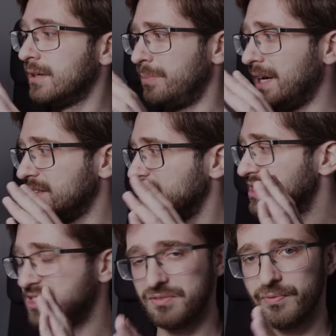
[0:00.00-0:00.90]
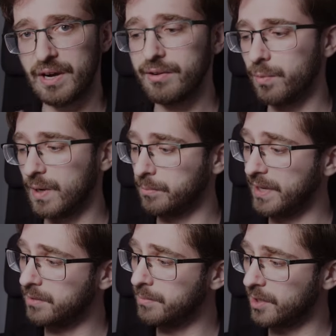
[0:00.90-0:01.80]
but it's very well
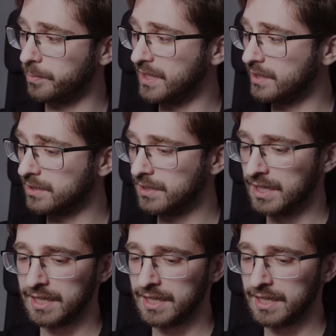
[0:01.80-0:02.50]
made in my opinion.